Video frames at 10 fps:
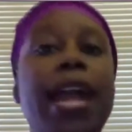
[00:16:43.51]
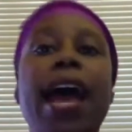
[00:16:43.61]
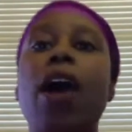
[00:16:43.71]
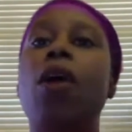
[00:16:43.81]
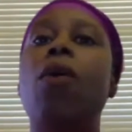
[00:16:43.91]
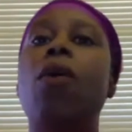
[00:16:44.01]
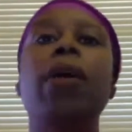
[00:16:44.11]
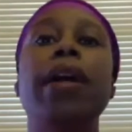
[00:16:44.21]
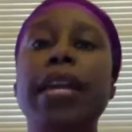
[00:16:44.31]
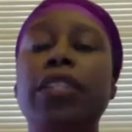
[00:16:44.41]
Now
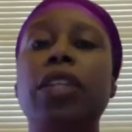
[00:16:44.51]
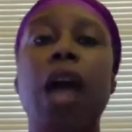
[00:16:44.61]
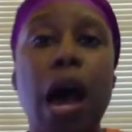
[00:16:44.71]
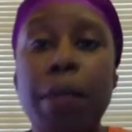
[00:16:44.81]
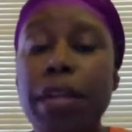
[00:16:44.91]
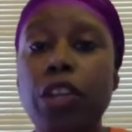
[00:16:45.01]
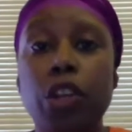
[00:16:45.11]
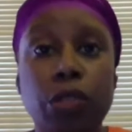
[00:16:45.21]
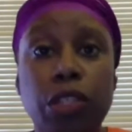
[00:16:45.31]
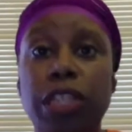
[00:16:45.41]
it's common
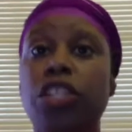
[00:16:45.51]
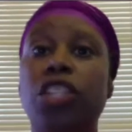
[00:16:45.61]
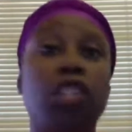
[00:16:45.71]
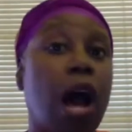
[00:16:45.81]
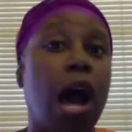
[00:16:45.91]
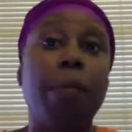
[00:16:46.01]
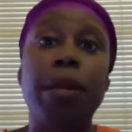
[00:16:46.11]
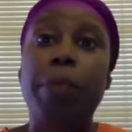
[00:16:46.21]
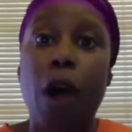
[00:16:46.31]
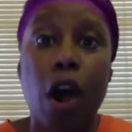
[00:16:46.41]
usage, it's
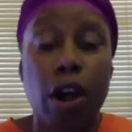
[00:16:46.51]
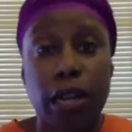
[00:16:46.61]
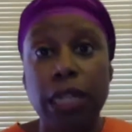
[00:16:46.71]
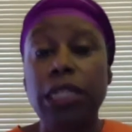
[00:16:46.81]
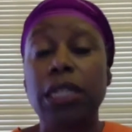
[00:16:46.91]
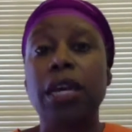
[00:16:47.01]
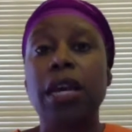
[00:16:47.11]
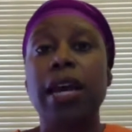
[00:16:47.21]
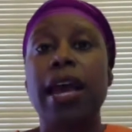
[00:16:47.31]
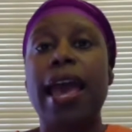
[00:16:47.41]
common parlance,
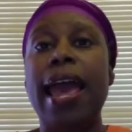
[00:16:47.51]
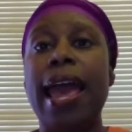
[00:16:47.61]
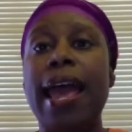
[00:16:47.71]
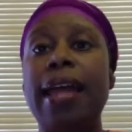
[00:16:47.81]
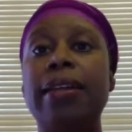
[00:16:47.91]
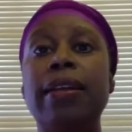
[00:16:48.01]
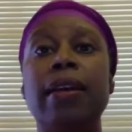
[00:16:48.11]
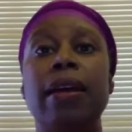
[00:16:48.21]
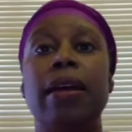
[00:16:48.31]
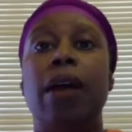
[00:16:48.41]

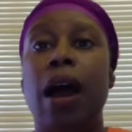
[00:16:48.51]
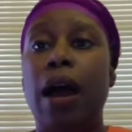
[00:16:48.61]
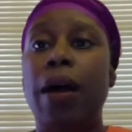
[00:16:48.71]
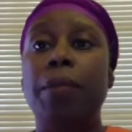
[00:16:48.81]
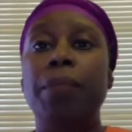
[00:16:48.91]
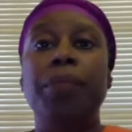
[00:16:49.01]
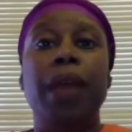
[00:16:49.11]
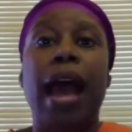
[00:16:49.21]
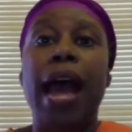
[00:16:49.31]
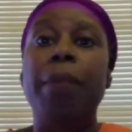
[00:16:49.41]
and
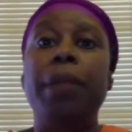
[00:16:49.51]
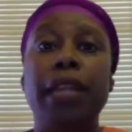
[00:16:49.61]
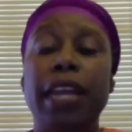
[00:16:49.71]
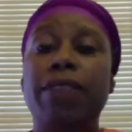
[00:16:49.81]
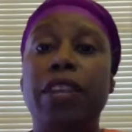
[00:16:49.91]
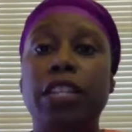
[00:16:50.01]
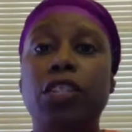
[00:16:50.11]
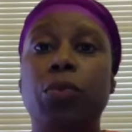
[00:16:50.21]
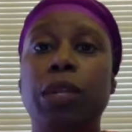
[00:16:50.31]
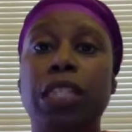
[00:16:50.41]
I believe
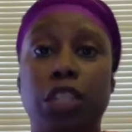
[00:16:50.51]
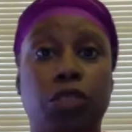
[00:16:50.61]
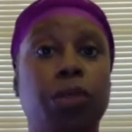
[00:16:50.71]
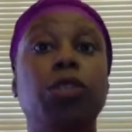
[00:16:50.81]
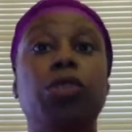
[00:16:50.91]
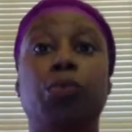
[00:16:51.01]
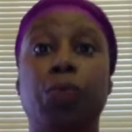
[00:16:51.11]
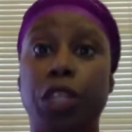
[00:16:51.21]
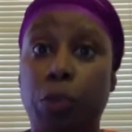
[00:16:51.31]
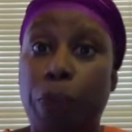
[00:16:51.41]
this was
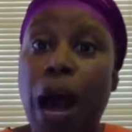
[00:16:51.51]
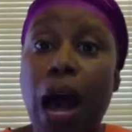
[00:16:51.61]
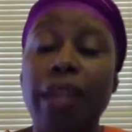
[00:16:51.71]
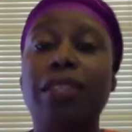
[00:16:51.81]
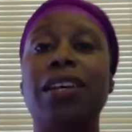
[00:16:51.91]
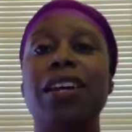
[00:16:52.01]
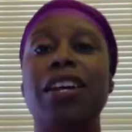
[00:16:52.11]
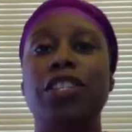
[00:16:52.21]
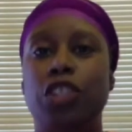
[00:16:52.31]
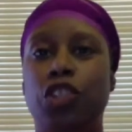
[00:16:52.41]
Israel's response
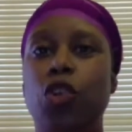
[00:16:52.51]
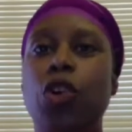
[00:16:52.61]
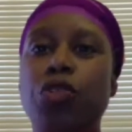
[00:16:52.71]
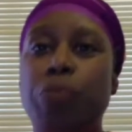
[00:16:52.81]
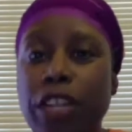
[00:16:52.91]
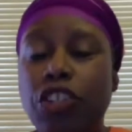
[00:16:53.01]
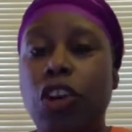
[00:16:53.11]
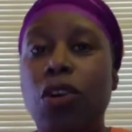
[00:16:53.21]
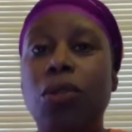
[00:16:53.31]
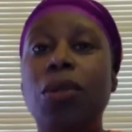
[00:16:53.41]
to George
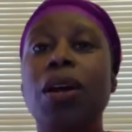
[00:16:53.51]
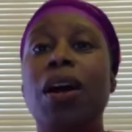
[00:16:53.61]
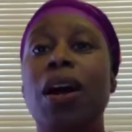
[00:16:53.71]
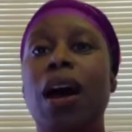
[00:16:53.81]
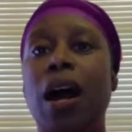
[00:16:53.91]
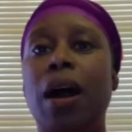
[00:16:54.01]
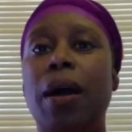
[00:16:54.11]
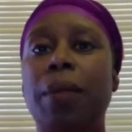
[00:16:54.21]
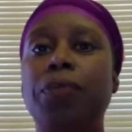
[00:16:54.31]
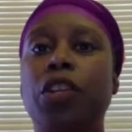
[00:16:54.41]
Mitchell,
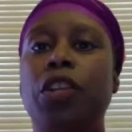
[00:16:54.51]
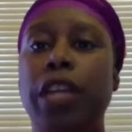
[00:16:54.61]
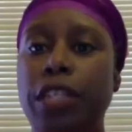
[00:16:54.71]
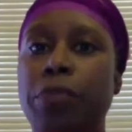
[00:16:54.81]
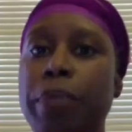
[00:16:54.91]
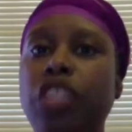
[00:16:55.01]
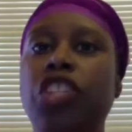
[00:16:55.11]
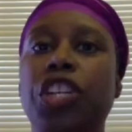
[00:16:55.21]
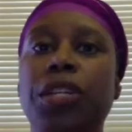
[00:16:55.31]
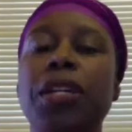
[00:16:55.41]
to his
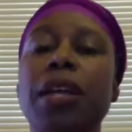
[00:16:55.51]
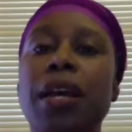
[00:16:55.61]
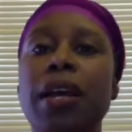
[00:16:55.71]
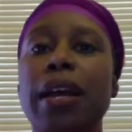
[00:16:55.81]
mission,